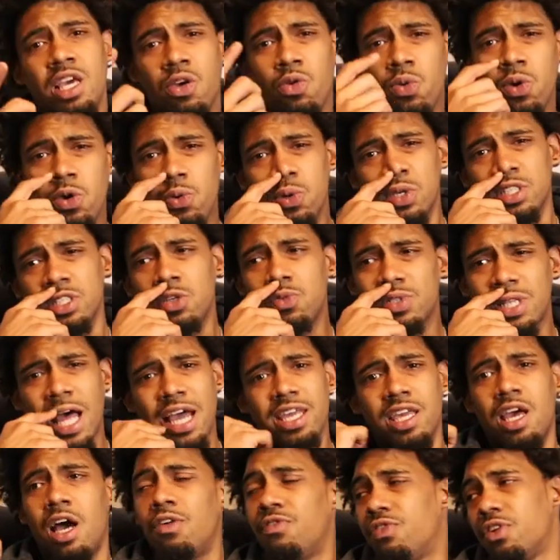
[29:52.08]
and he was, he was
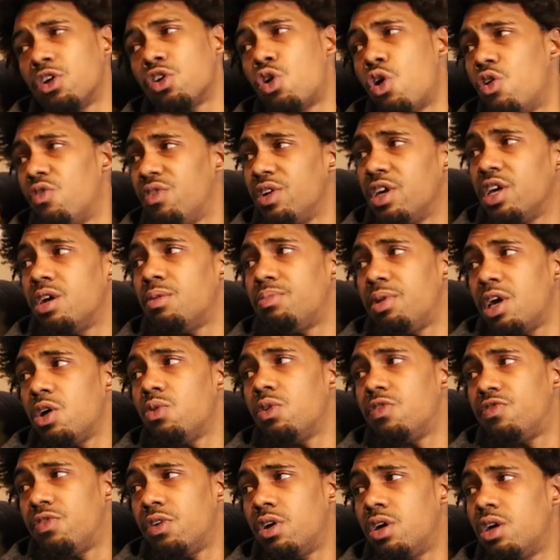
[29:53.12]
like, yeah, I'm finna go over here and play
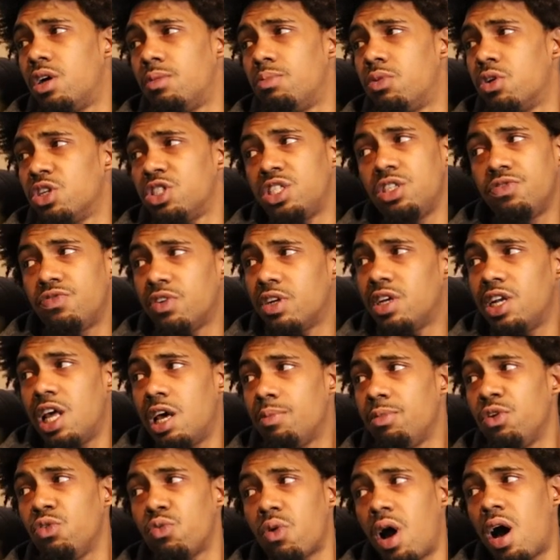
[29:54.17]
with, for her, bro. She finna
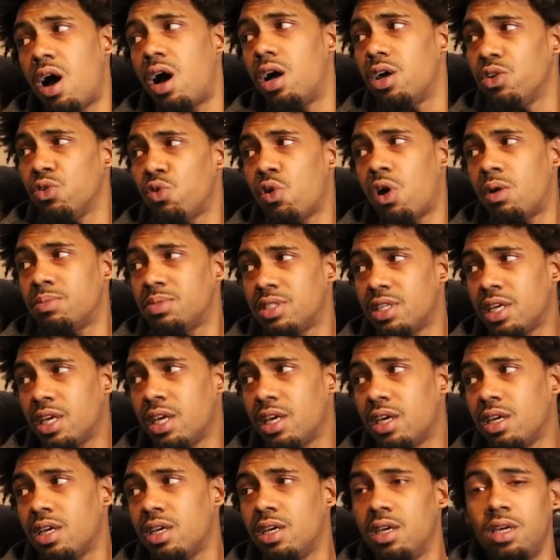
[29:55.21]
let me rock, you know what I'm yeah,
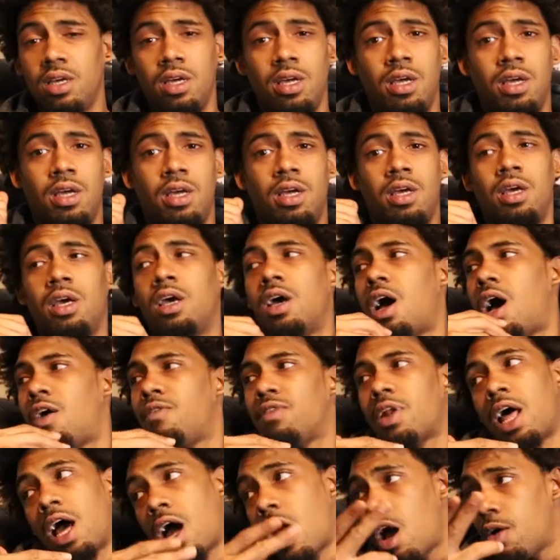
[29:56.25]
saying? Do my thing.
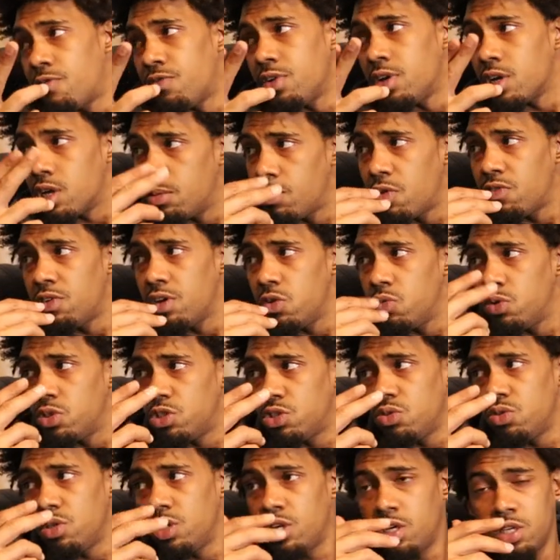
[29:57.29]
I'm like, I'm finna come up here
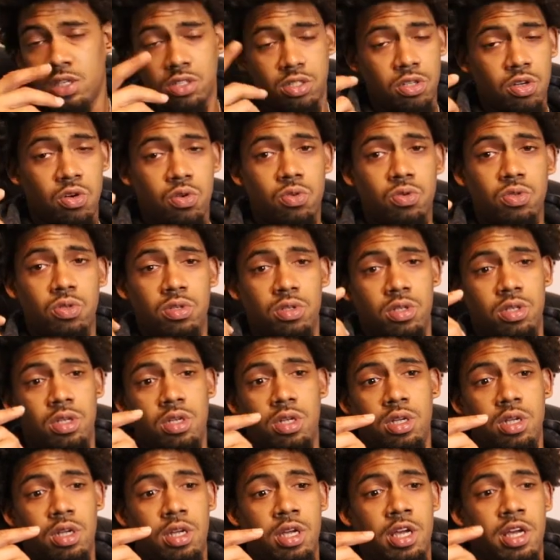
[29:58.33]
with you then. So
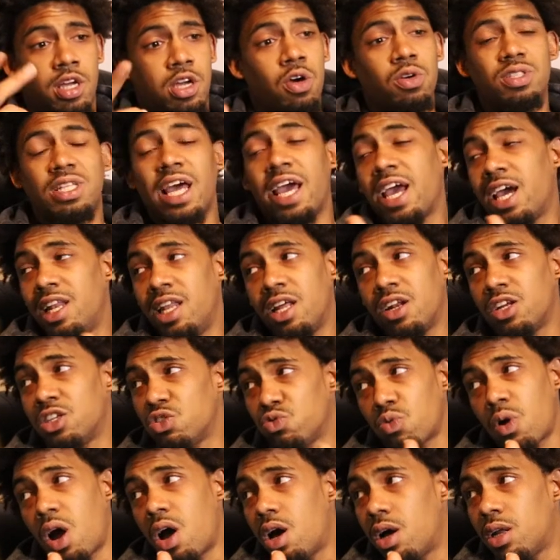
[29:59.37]
and Coach Diane let
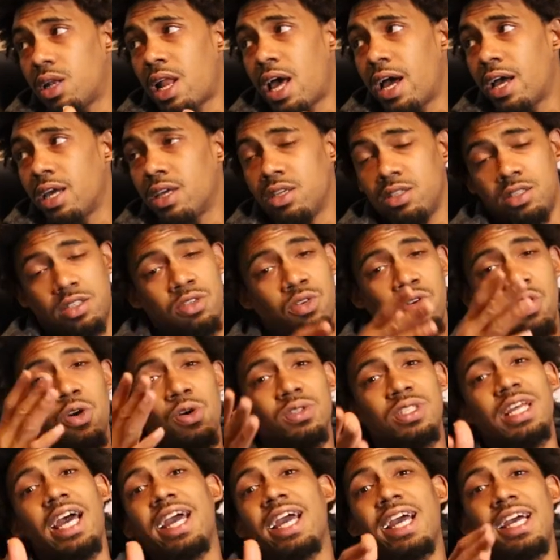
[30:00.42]
us rock. Like, so
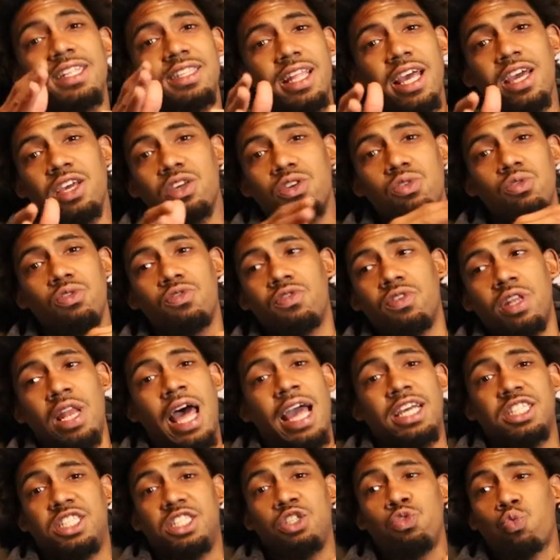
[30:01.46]
Coach Diane, thank you. For,
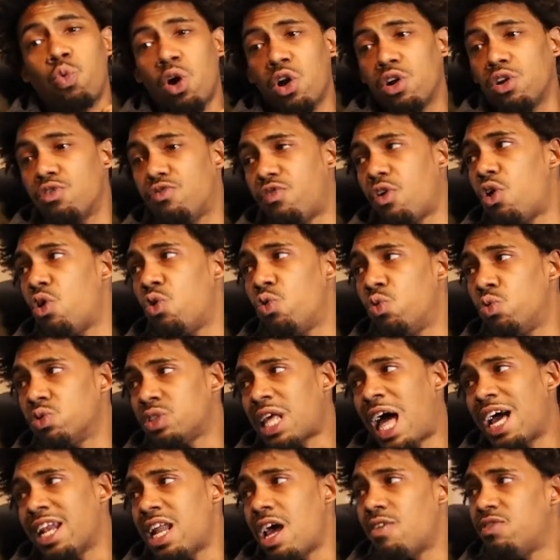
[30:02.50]
like, she worked the
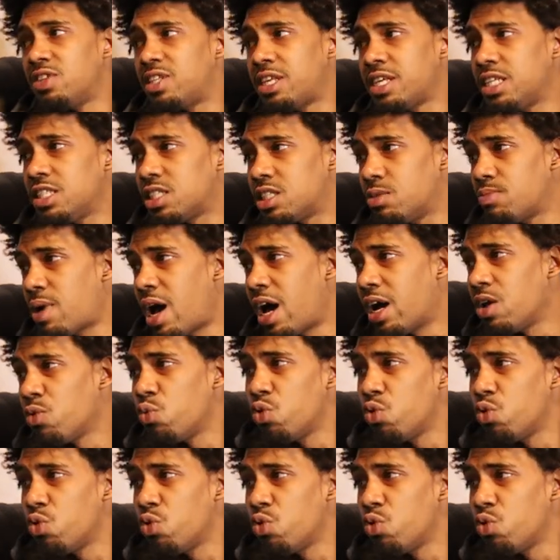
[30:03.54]
phones. I never seen somebody